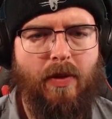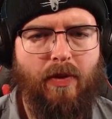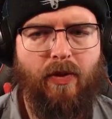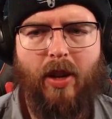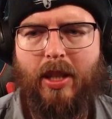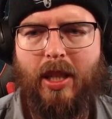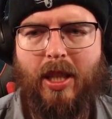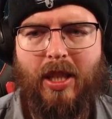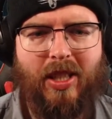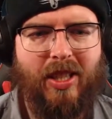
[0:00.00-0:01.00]

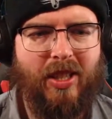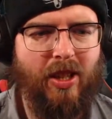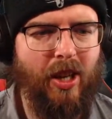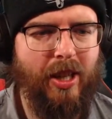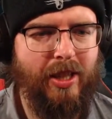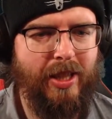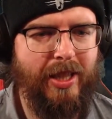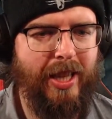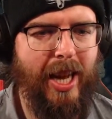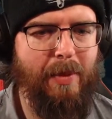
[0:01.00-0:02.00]
fucking... God
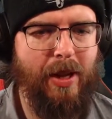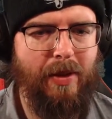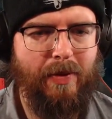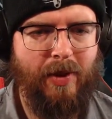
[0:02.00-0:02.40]
damn it.